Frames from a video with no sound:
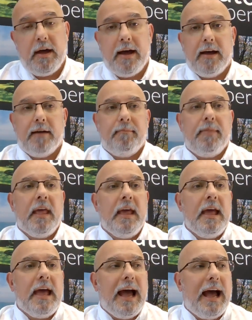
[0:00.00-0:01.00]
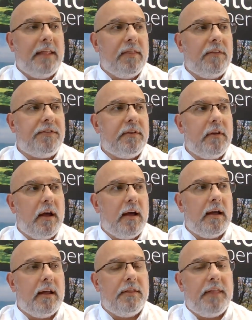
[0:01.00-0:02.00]
And
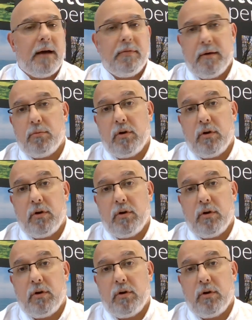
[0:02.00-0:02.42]
that